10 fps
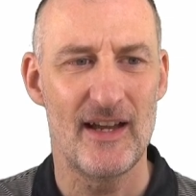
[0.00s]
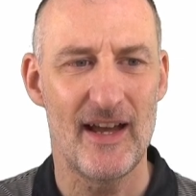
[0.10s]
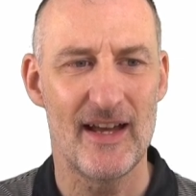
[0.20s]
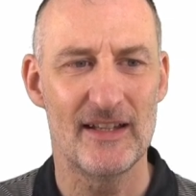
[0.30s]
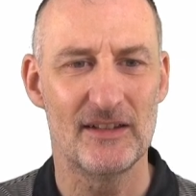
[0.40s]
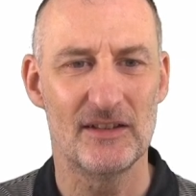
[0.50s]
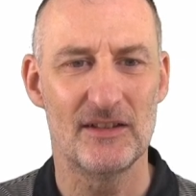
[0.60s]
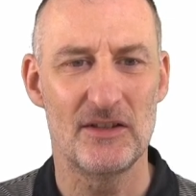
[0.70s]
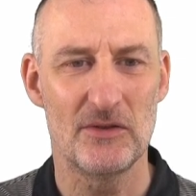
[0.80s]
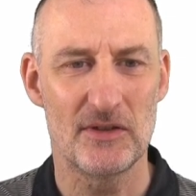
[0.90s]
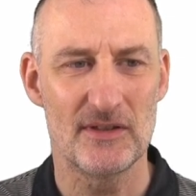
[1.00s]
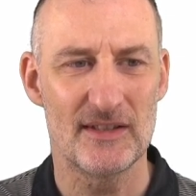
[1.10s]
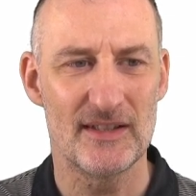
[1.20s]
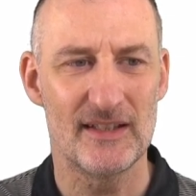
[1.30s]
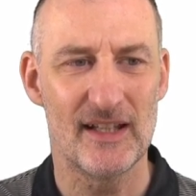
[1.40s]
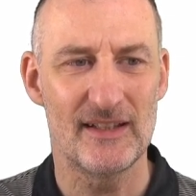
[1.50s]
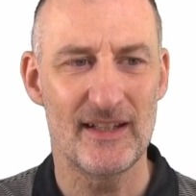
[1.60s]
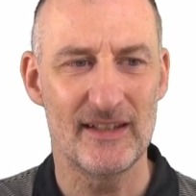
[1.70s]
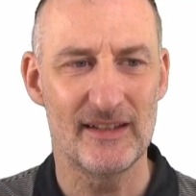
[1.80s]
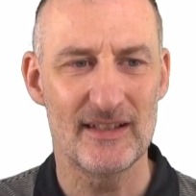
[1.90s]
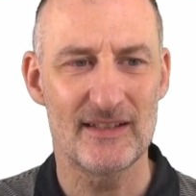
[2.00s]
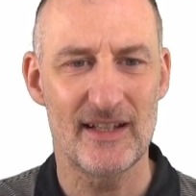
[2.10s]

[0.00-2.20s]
and you can see that in this